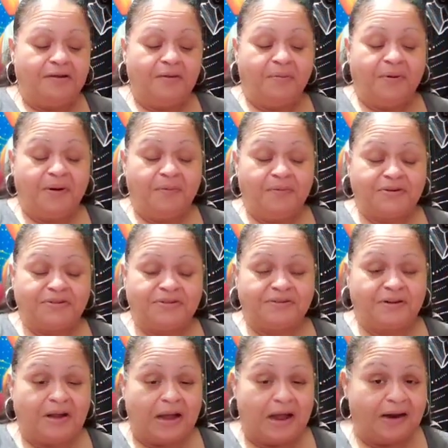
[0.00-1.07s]
you put what
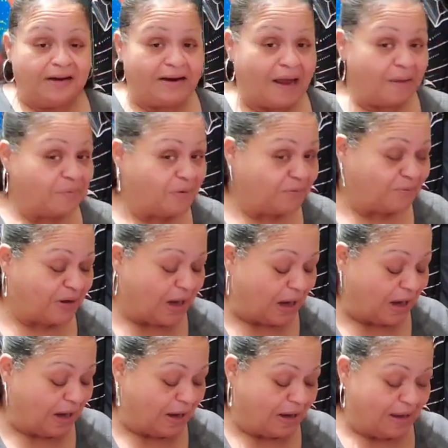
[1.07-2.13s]
you got and I put what
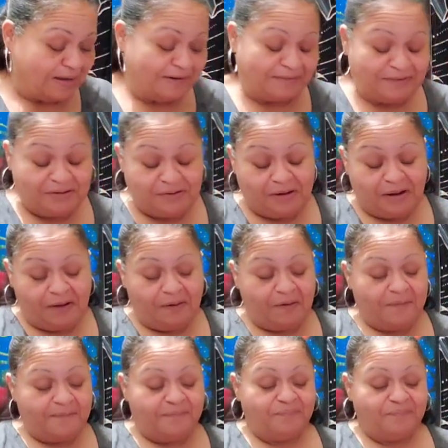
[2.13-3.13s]
I got, you know,